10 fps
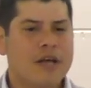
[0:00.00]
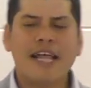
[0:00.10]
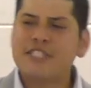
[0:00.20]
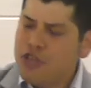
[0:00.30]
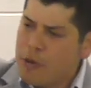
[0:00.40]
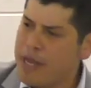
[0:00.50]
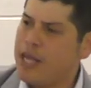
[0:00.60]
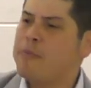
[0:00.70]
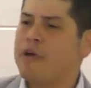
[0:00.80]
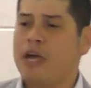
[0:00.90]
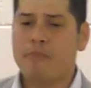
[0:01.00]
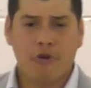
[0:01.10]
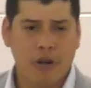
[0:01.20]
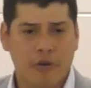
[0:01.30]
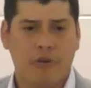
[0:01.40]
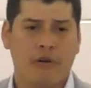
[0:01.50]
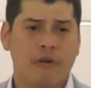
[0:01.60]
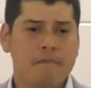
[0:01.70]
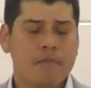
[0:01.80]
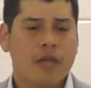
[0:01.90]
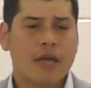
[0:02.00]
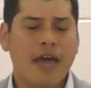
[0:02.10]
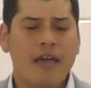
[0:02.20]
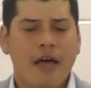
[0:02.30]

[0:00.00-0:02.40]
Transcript: That's you being hypo- hypocritical, okay?